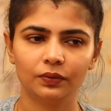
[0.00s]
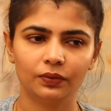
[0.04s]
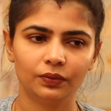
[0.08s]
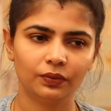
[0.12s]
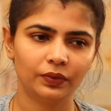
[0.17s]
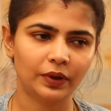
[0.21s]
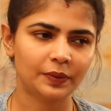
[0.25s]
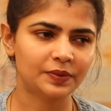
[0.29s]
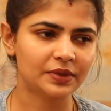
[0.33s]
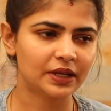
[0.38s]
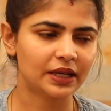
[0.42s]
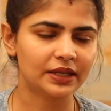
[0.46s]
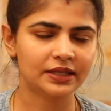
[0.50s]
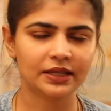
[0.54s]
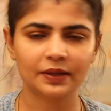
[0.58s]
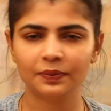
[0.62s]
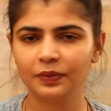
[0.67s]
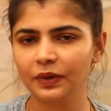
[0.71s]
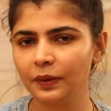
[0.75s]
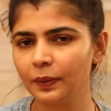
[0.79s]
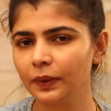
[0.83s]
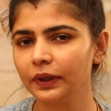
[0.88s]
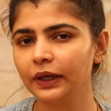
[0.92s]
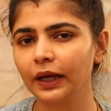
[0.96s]
websites that
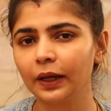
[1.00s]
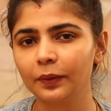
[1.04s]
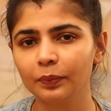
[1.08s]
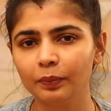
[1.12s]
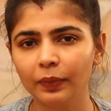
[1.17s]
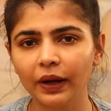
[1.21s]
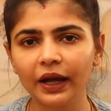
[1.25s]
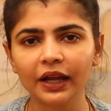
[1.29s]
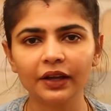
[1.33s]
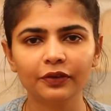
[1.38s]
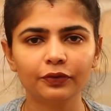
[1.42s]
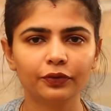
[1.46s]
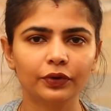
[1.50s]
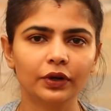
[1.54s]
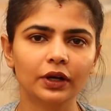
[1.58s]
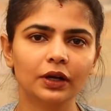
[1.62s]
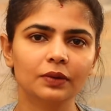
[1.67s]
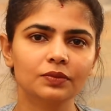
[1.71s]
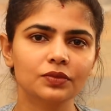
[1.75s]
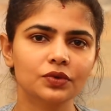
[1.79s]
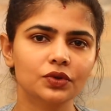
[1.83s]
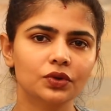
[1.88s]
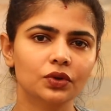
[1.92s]
people can buy from.